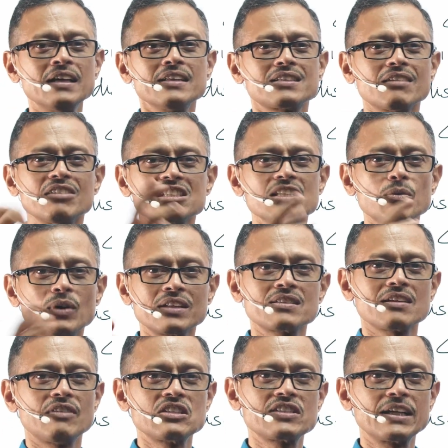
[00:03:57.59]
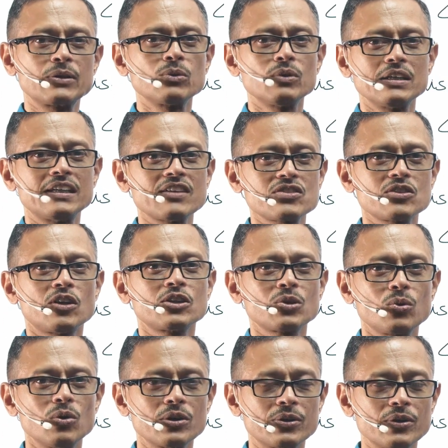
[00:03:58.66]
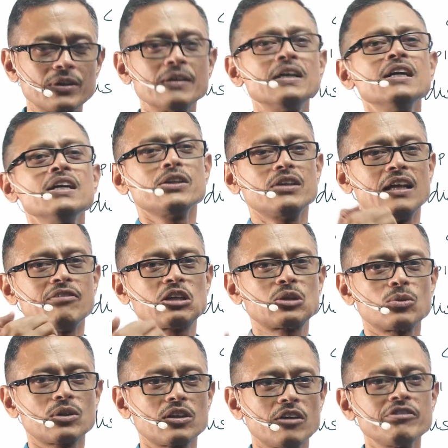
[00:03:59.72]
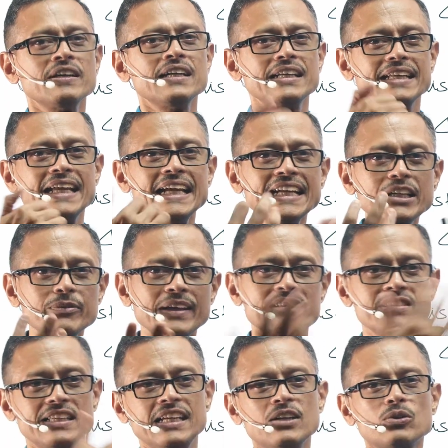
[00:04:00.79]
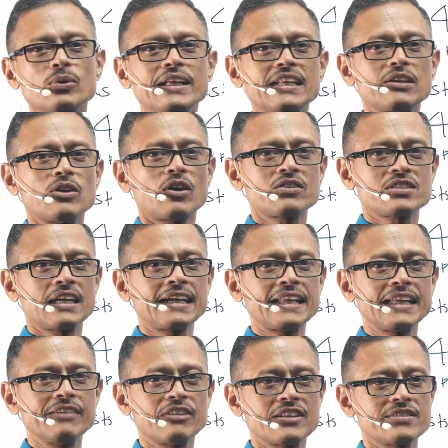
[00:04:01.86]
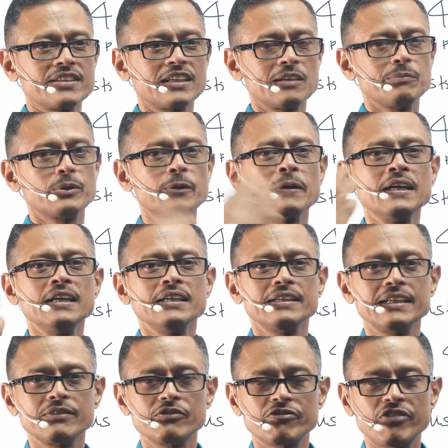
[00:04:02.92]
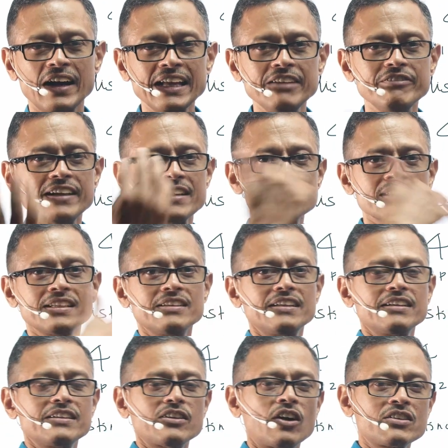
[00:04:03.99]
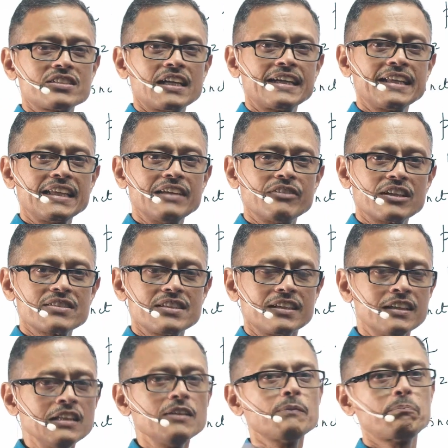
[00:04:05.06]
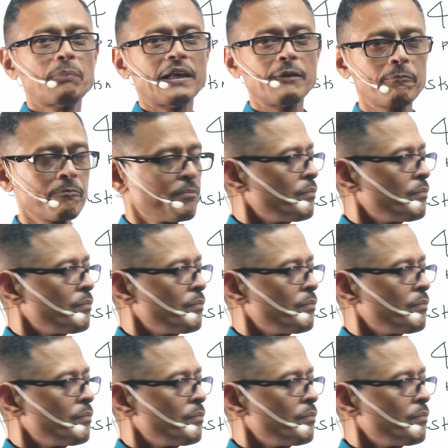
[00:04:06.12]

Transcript: 7C1, 7C2 does not hold good. You'll have a total of 8 ways, including not selecting even a single book. 5 ways, not selecting even a single pen.